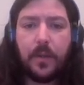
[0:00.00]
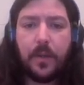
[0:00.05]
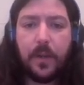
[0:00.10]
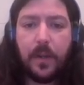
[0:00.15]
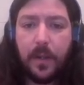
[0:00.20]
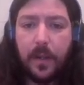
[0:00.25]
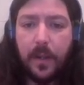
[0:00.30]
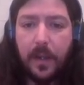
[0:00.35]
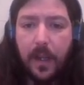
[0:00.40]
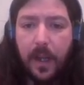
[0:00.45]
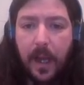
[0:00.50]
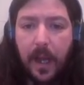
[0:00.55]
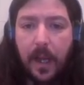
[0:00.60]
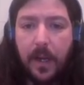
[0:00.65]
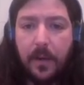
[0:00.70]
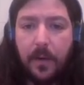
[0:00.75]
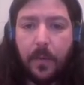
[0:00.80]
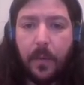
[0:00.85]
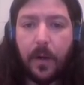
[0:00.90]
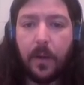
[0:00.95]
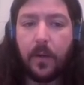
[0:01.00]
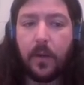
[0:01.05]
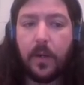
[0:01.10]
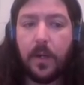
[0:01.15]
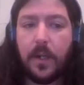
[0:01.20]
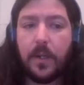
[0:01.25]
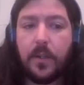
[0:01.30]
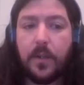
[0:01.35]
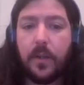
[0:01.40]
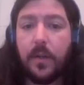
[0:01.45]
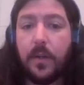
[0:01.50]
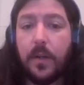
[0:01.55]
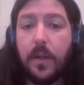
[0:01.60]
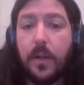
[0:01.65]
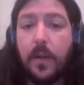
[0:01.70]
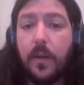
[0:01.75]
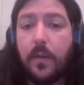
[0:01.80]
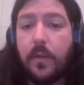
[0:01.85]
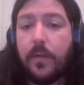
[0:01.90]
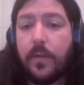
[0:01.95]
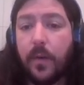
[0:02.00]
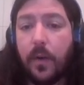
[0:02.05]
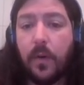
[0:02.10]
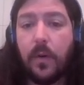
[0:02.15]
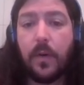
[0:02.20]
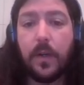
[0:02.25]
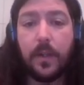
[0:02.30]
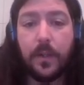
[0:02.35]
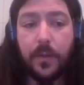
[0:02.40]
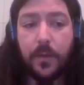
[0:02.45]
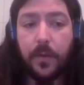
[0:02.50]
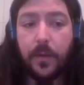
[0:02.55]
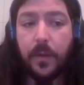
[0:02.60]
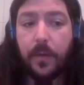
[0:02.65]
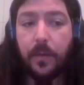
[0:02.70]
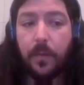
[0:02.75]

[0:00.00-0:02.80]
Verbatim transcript: and recognition for student work.